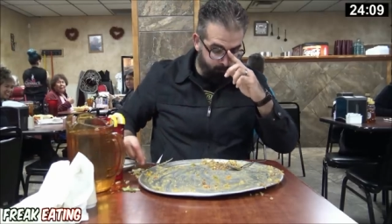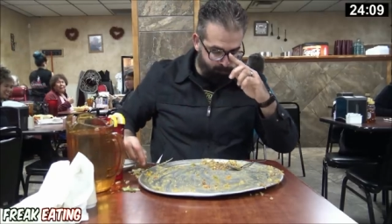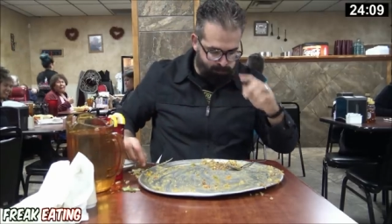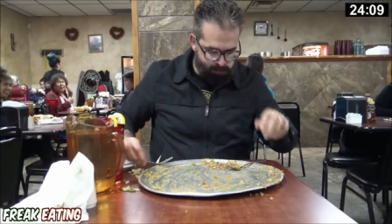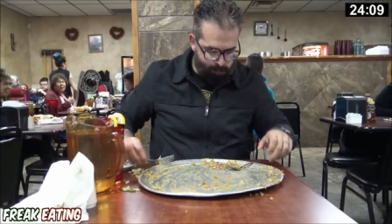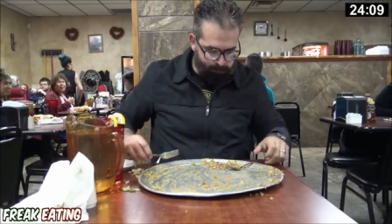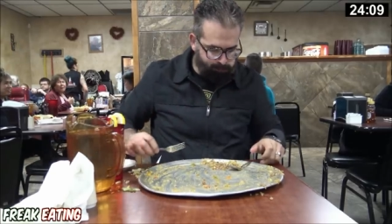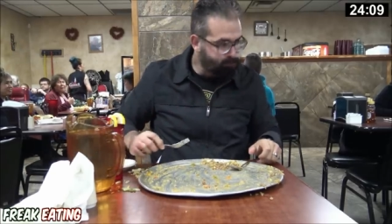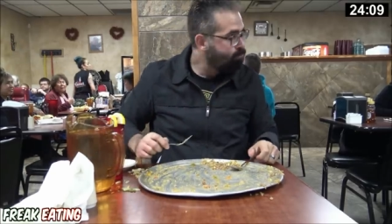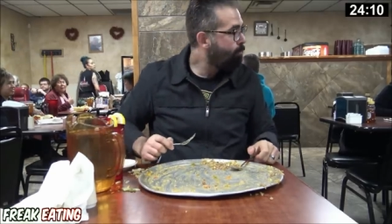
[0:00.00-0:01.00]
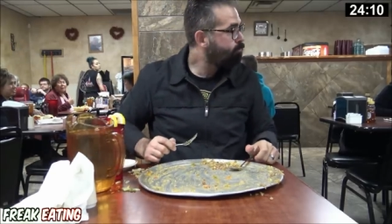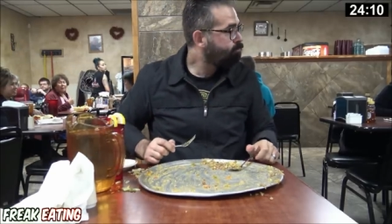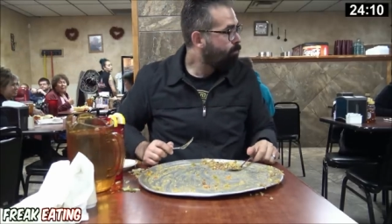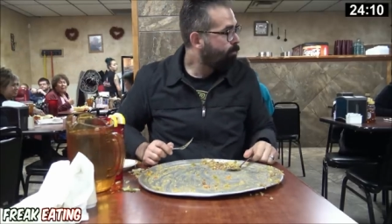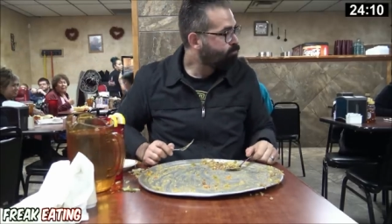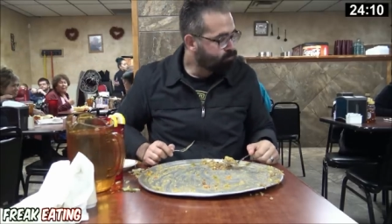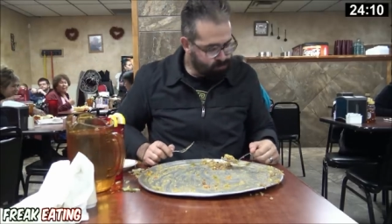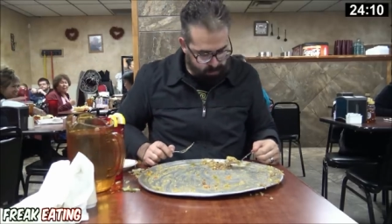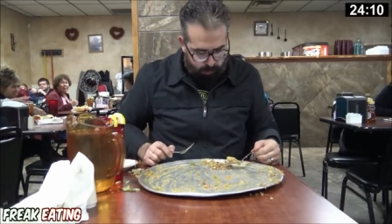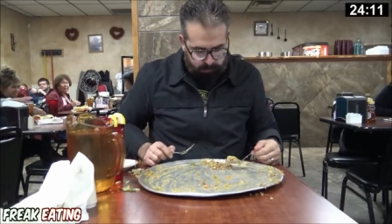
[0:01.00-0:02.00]
Bravo! On, let's
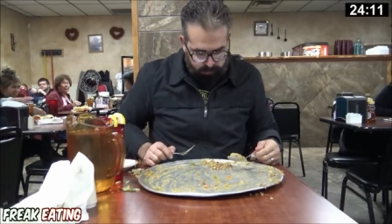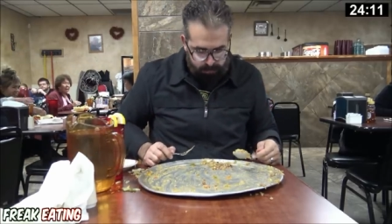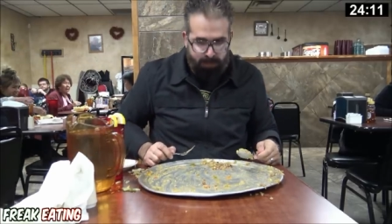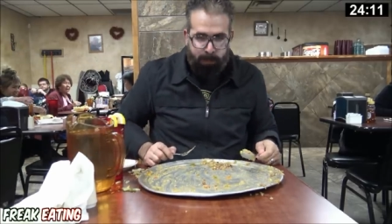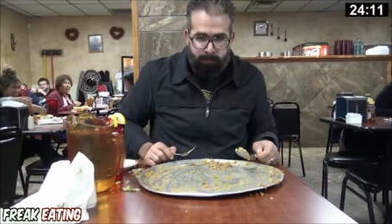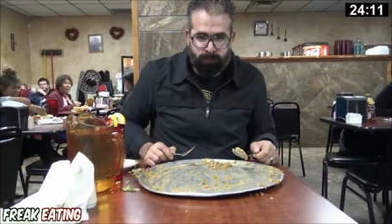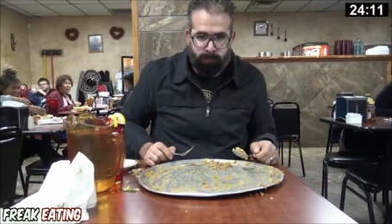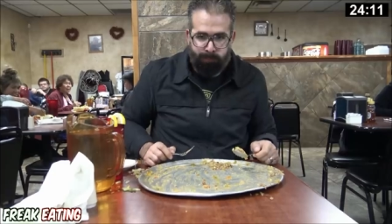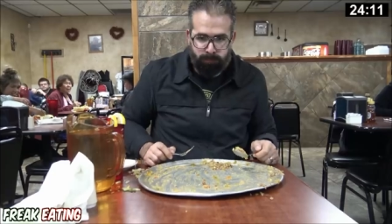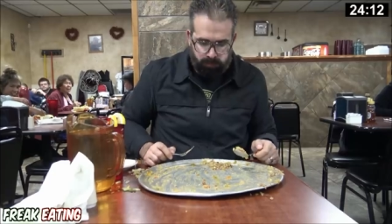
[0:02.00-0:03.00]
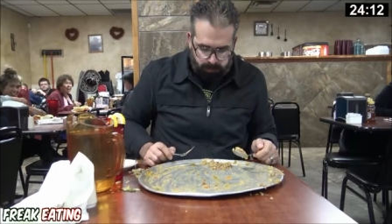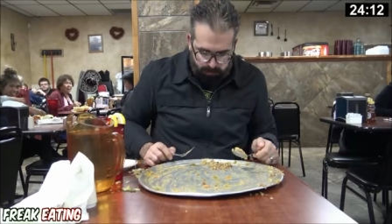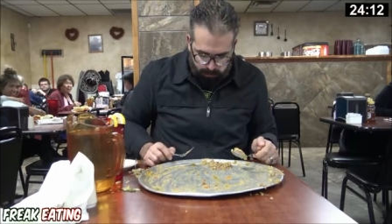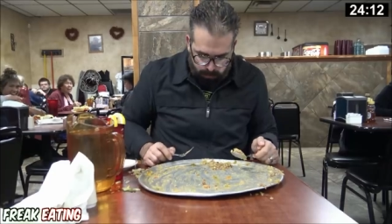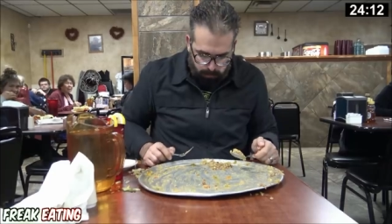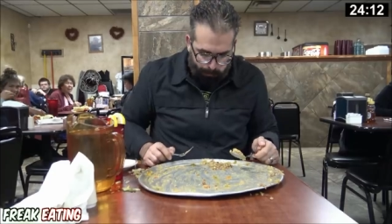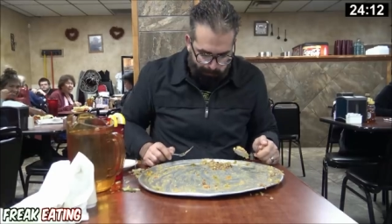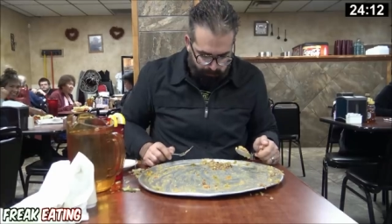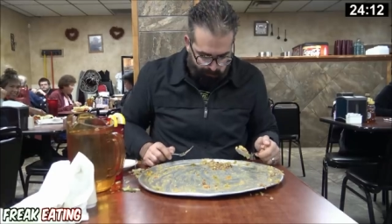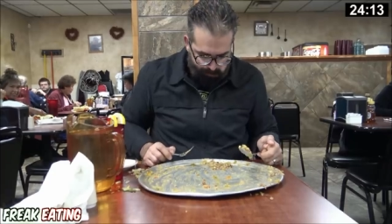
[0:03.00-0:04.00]
go, let's
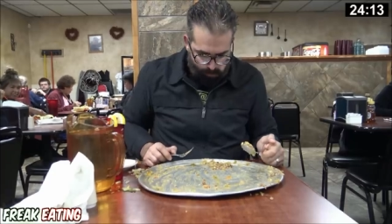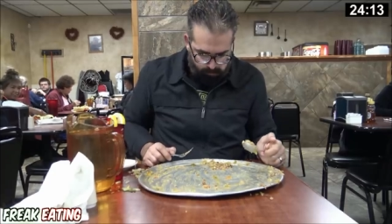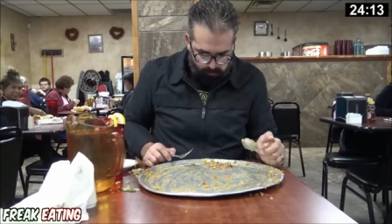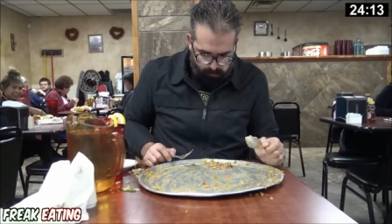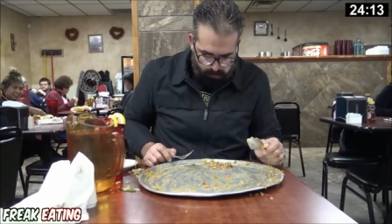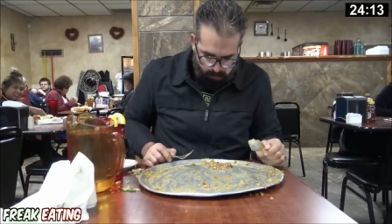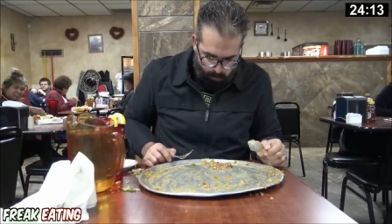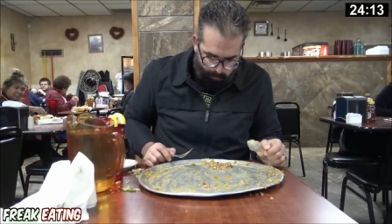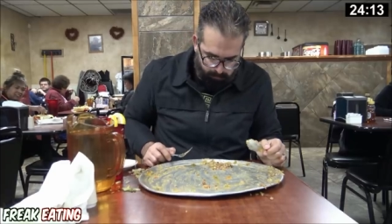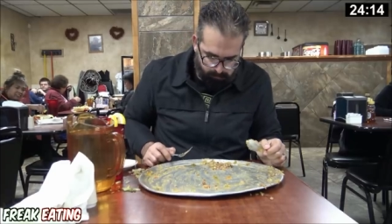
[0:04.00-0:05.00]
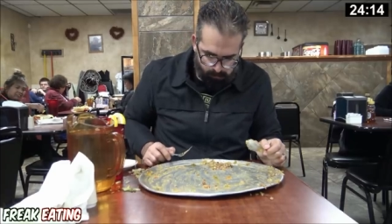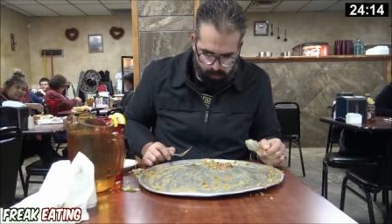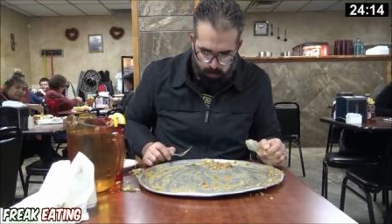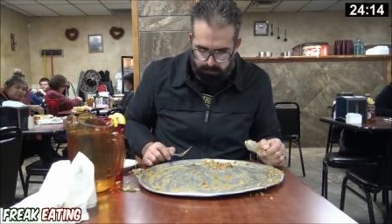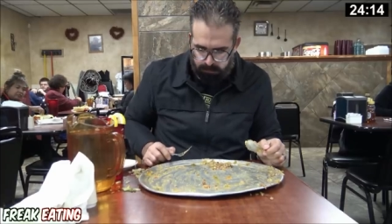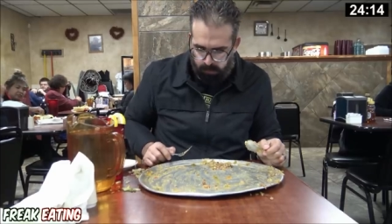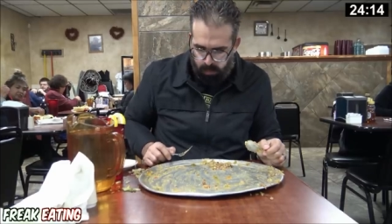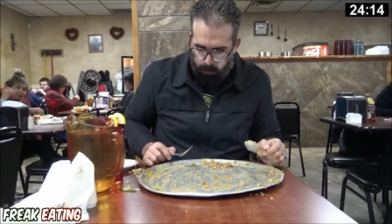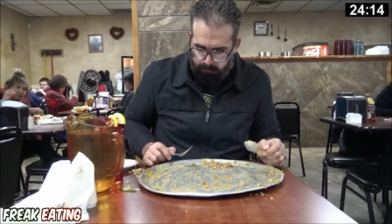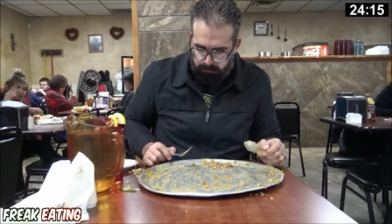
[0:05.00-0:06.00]
go.
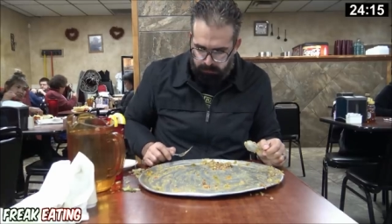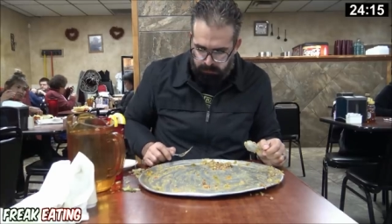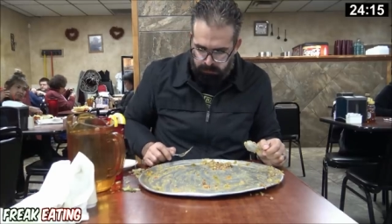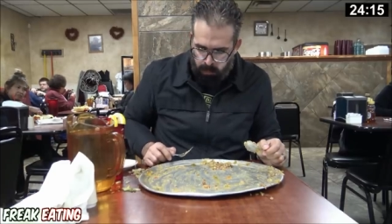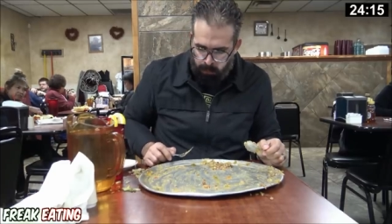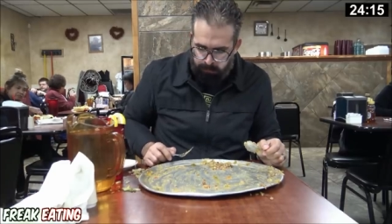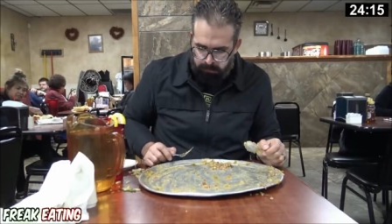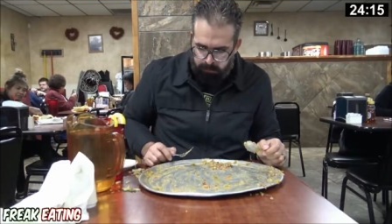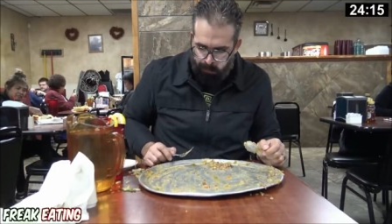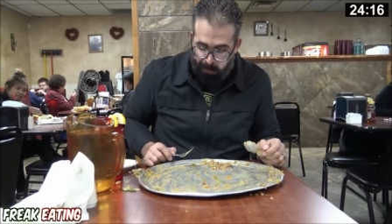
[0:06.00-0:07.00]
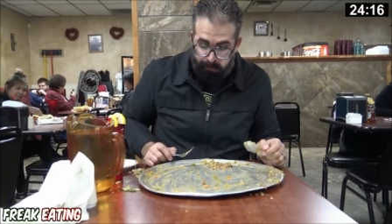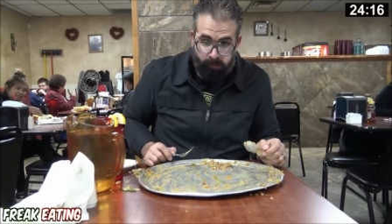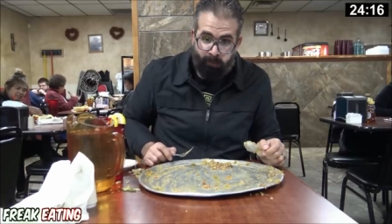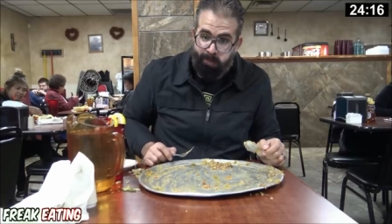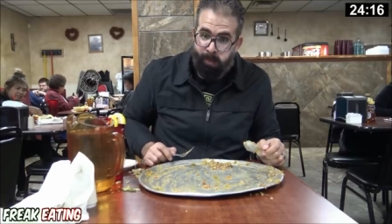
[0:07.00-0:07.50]
It's almost there.